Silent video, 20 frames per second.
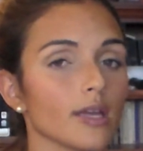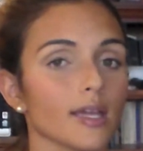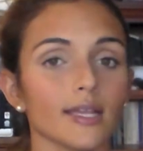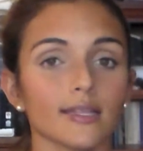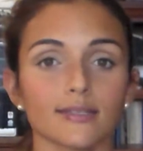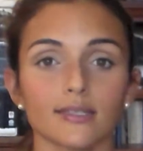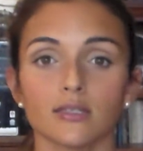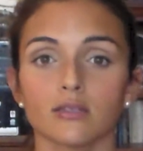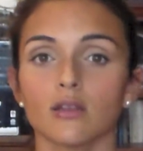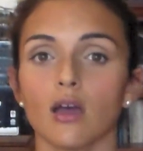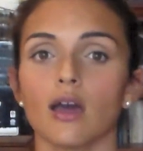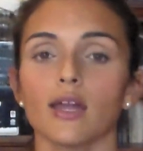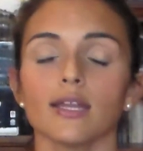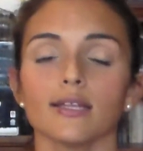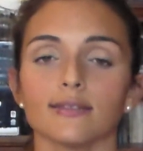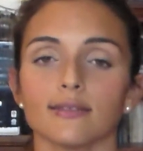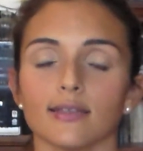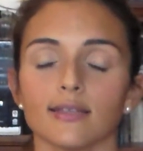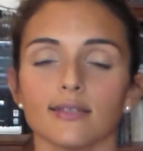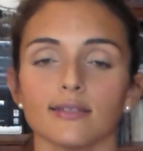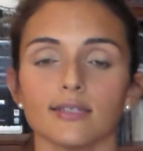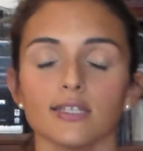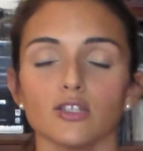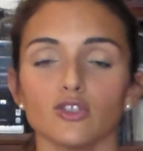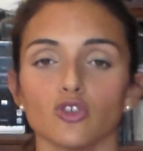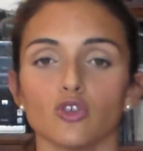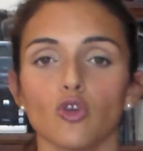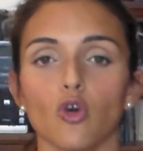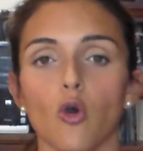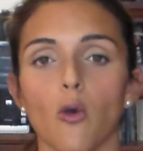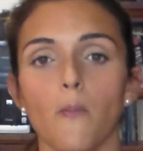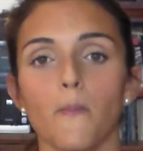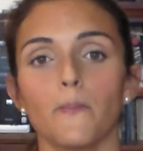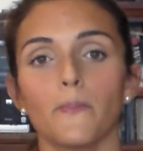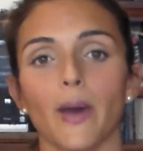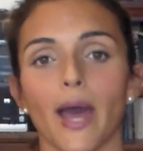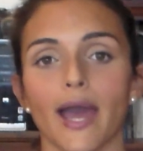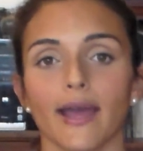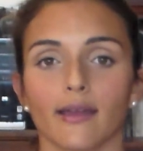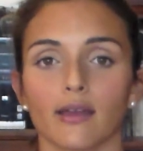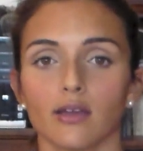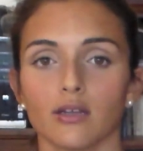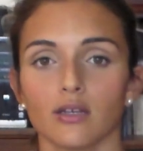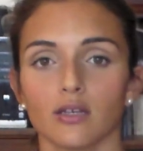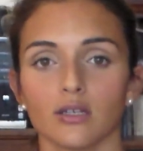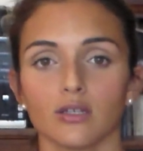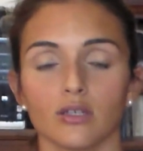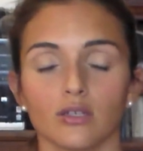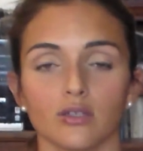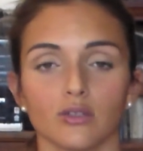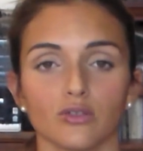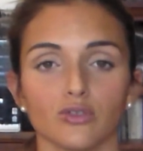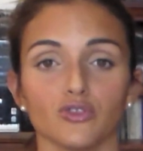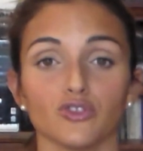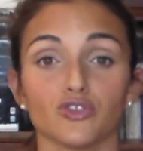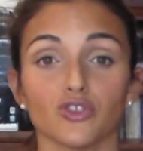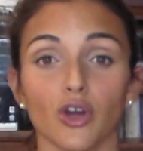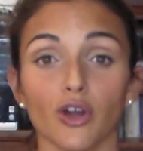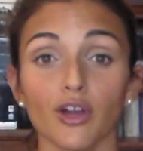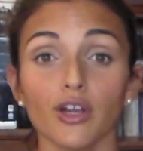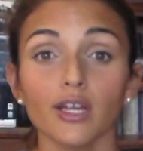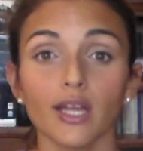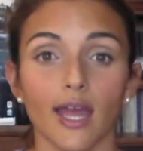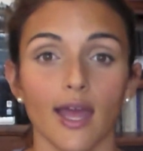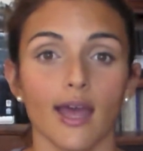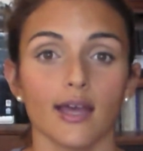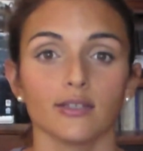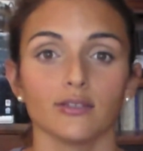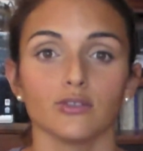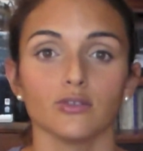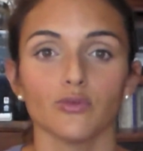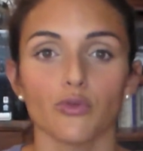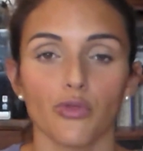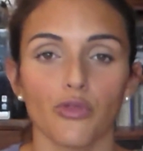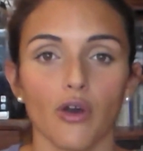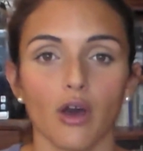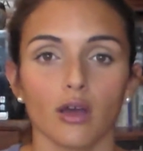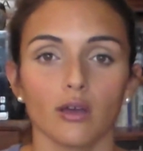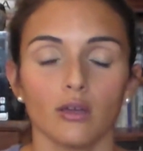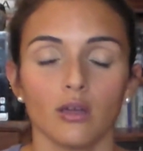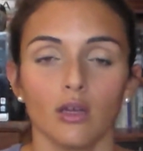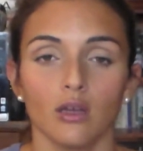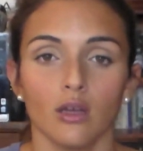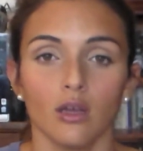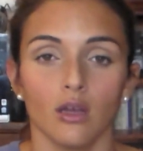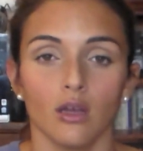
it's not as easy to go back dark as you thought.